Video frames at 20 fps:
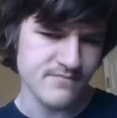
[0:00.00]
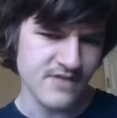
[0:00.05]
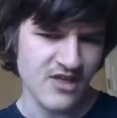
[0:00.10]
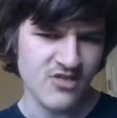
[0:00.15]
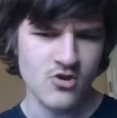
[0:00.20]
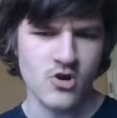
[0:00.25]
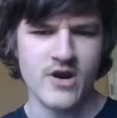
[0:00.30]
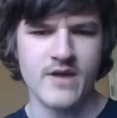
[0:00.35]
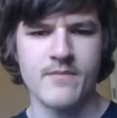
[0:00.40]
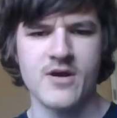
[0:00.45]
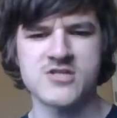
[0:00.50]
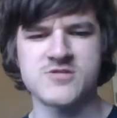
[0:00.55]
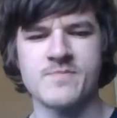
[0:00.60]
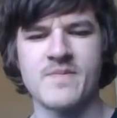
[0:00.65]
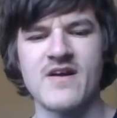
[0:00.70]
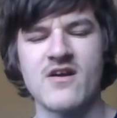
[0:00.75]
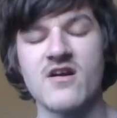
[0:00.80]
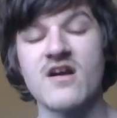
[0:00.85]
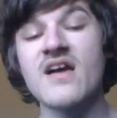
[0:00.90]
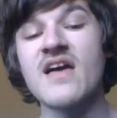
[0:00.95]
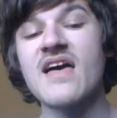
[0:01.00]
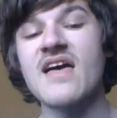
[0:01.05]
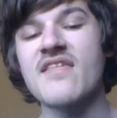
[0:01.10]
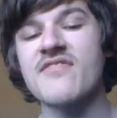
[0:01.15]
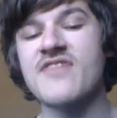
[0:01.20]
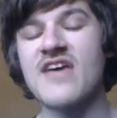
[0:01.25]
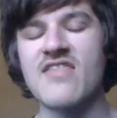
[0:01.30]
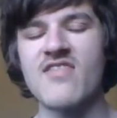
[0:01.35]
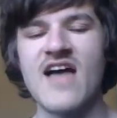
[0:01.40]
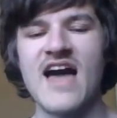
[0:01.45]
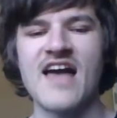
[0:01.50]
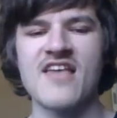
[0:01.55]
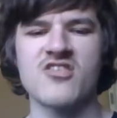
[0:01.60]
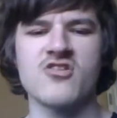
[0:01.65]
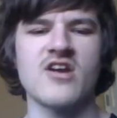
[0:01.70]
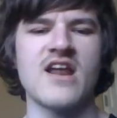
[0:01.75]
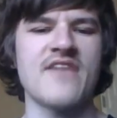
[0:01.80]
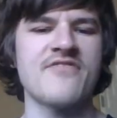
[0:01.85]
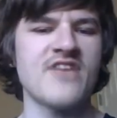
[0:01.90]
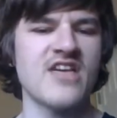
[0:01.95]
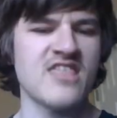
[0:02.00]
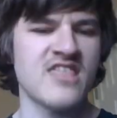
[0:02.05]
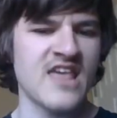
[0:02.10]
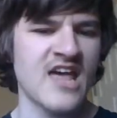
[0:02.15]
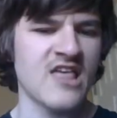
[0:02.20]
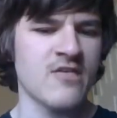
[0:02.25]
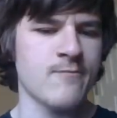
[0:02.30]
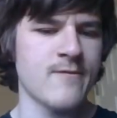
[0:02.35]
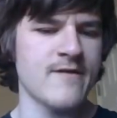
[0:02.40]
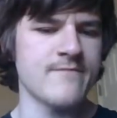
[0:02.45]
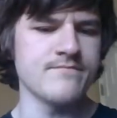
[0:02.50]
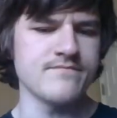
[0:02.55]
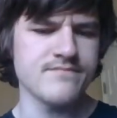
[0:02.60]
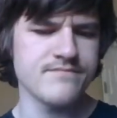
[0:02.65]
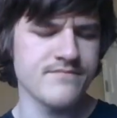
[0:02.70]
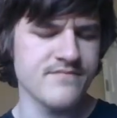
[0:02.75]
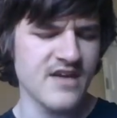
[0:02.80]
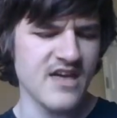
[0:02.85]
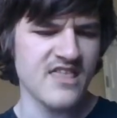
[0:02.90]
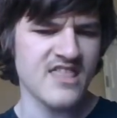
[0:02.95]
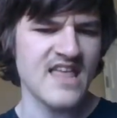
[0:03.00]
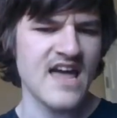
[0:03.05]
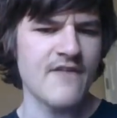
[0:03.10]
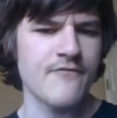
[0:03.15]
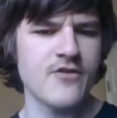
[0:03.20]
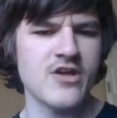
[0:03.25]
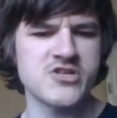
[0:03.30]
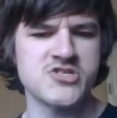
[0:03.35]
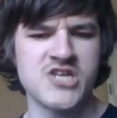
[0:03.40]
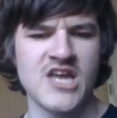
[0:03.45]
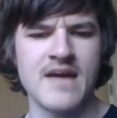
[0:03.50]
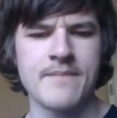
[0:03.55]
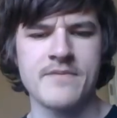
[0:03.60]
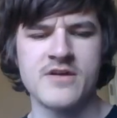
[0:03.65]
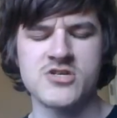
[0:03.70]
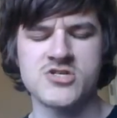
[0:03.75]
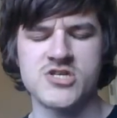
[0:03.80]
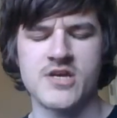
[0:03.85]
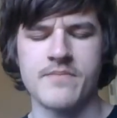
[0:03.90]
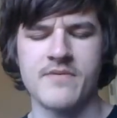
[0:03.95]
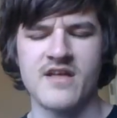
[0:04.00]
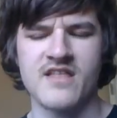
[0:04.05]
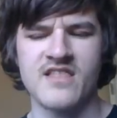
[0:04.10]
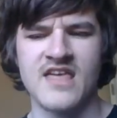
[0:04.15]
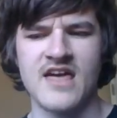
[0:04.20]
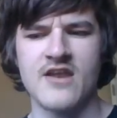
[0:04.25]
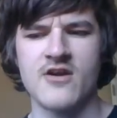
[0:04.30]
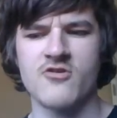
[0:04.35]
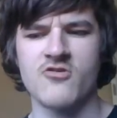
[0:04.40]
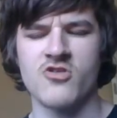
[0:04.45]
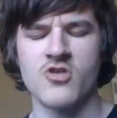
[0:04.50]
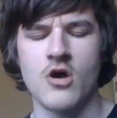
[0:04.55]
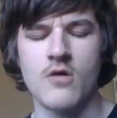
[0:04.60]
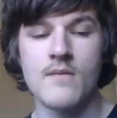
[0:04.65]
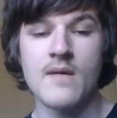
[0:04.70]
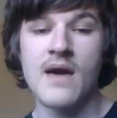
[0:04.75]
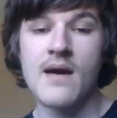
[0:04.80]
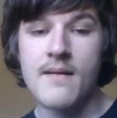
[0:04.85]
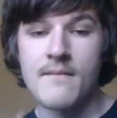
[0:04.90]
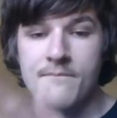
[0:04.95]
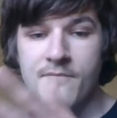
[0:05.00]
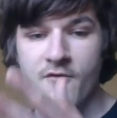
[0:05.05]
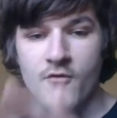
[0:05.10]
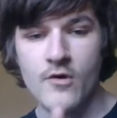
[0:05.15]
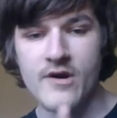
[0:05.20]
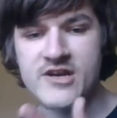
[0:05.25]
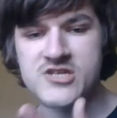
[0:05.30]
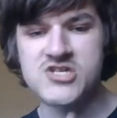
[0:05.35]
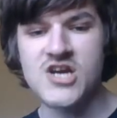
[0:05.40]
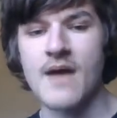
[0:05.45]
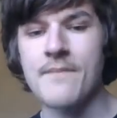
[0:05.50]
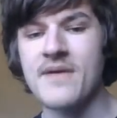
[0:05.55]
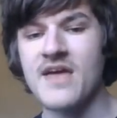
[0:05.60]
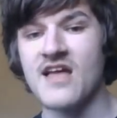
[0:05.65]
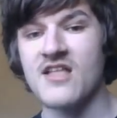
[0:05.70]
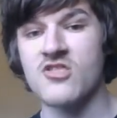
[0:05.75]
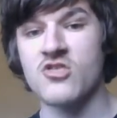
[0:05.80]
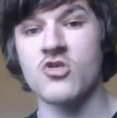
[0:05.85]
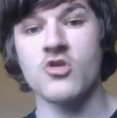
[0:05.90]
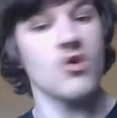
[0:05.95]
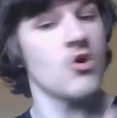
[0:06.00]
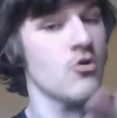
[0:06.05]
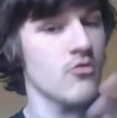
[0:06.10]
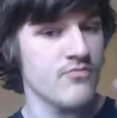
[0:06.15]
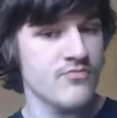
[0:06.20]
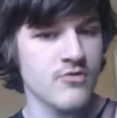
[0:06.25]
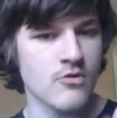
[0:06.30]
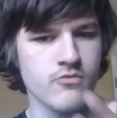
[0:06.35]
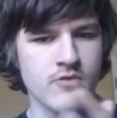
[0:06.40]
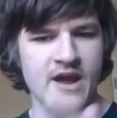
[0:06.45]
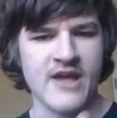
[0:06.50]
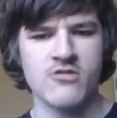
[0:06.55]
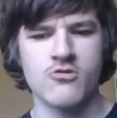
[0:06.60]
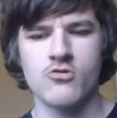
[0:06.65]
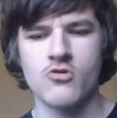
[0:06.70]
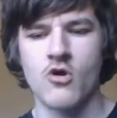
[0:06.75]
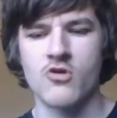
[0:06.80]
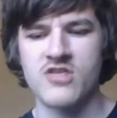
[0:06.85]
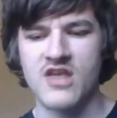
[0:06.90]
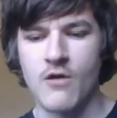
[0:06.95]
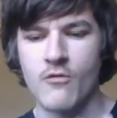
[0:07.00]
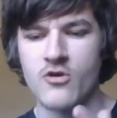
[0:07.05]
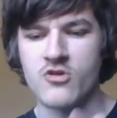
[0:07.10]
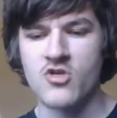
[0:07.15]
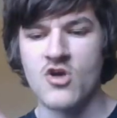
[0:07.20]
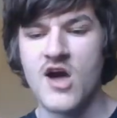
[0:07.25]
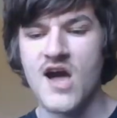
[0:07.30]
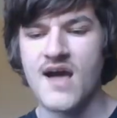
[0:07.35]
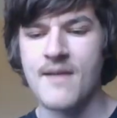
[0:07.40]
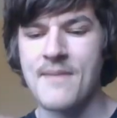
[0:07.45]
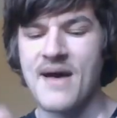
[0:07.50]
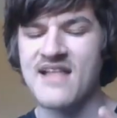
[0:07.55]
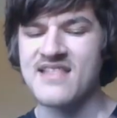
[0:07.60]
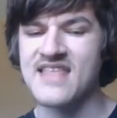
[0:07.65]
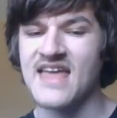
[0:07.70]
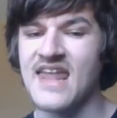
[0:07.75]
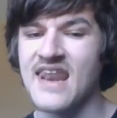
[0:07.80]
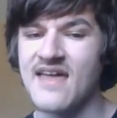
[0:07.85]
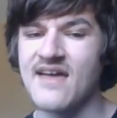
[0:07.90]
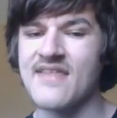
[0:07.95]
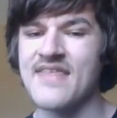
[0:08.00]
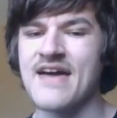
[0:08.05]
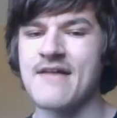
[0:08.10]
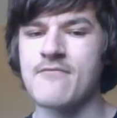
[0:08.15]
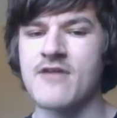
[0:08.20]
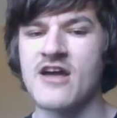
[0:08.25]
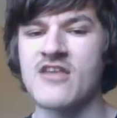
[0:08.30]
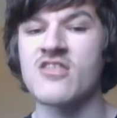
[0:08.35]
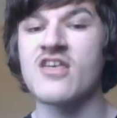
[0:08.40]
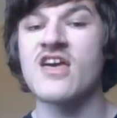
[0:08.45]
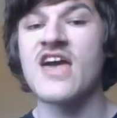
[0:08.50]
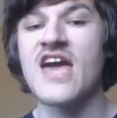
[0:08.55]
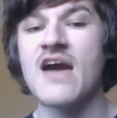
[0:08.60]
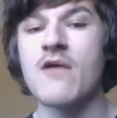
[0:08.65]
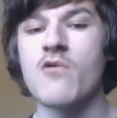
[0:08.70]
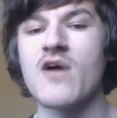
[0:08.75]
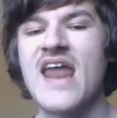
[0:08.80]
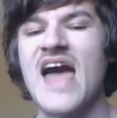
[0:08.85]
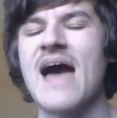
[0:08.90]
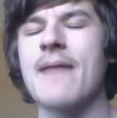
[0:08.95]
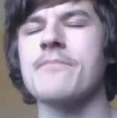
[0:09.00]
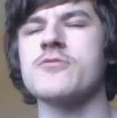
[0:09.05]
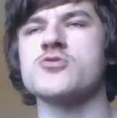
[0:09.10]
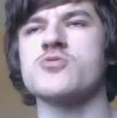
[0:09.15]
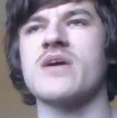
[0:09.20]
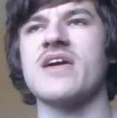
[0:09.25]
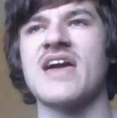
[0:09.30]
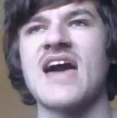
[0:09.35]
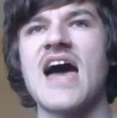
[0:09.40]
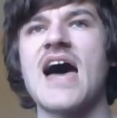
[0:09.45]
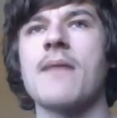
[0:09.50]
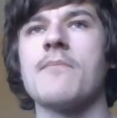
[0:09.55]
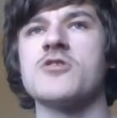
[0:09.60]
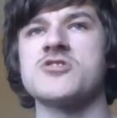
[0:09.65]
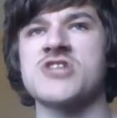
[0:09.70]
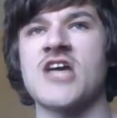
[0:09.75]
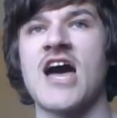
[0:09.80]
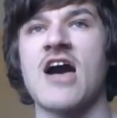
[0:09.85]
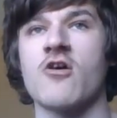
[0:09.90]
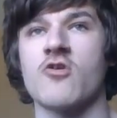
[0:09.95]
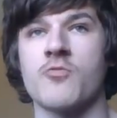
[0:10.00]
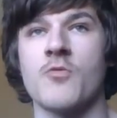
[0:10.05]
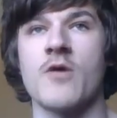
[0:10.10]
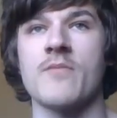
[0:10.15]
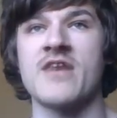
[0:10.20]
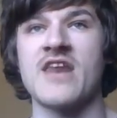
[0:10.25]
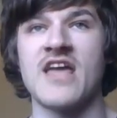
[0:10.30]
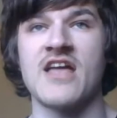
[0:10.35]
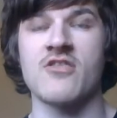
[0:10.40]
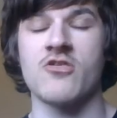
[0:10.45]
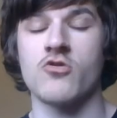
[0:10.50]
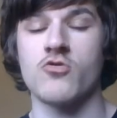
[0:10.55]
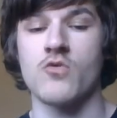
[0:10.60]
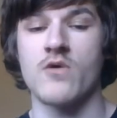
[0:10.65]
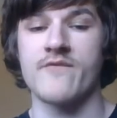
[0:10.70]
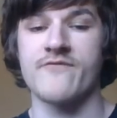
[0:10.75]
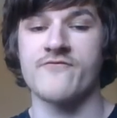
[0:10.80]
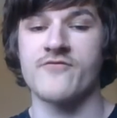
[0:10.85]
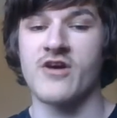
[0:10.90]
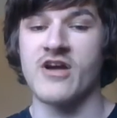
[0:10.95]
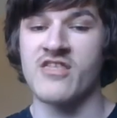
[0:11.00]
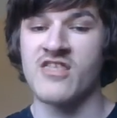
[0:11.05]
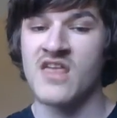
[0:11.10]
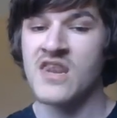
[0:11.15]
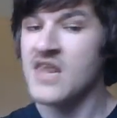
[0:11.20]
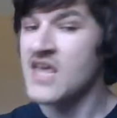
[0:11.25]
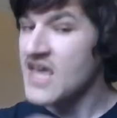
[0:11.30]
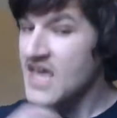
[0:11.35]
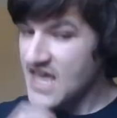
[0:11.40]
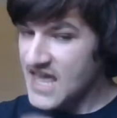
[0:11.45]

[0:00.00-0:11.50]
is starting much better than last year. And I think Zane Smith is definitely a championship contender. So before we jump into the race results, I want to talk about the ending of that race and what happened between Kyle Busch, Alex Bowman, and Stewart Friesen.